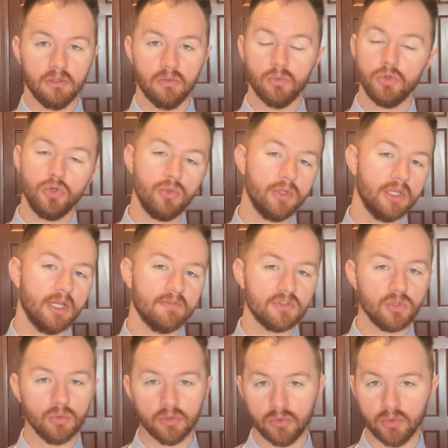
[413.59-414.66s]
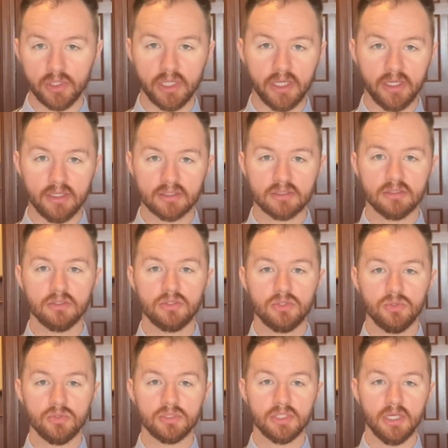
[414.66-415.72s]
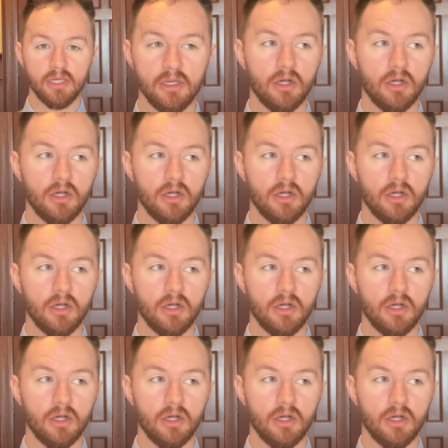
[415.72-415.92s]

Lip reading: Well, you then have 2 or 3 days to say,